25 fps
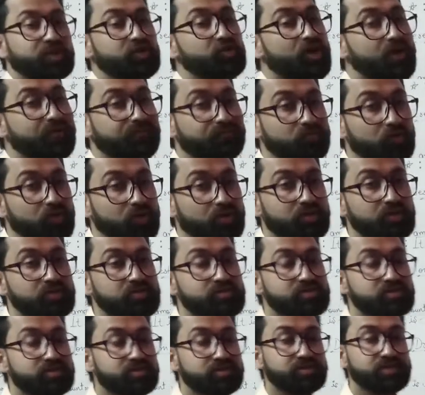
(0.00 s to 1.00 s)
you have to
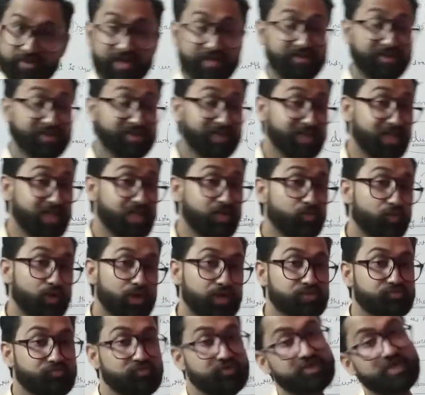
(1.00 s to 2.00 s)
understand the
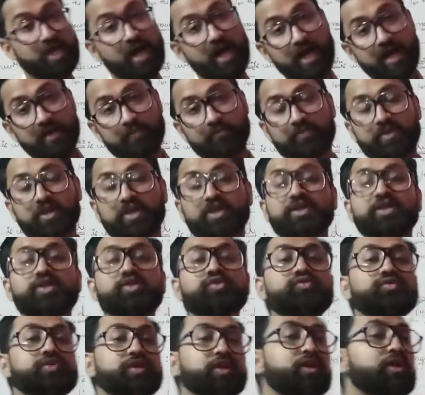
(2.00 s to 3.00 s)
keywords which I am been
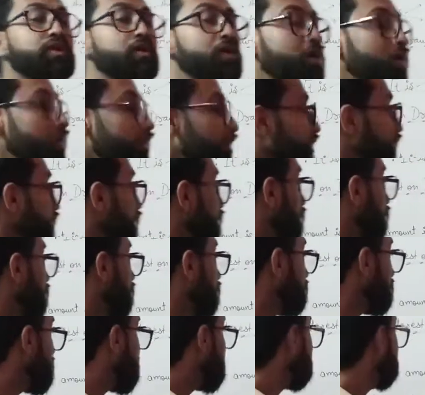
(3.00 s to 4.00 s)
using.
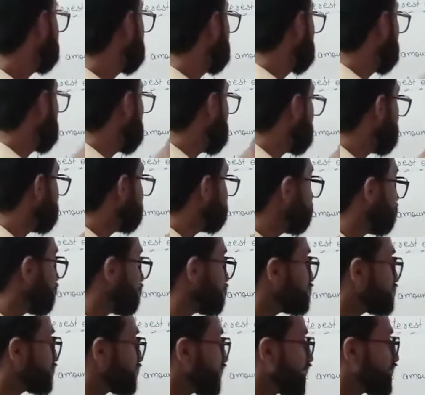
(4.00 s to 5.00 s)
Like in
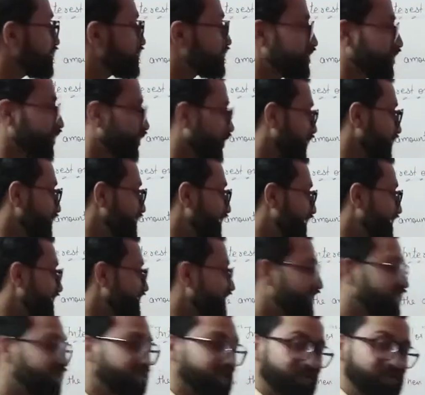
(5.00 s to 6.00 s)
first case during the
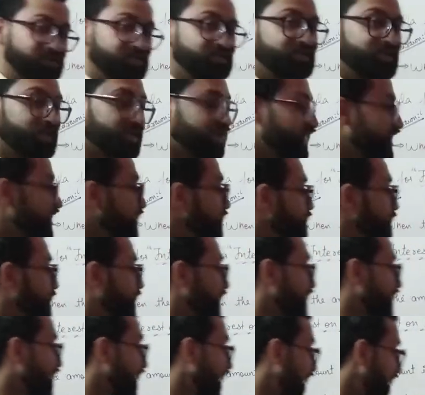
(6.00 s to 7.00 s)
year, in second
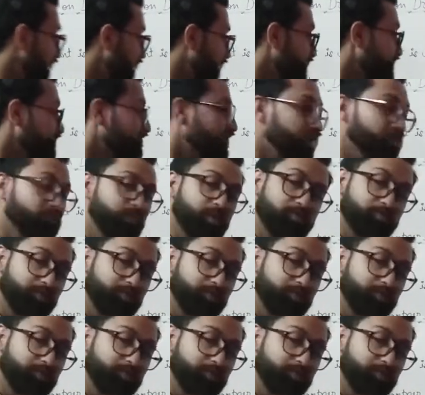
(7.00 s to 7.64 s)
per annum will be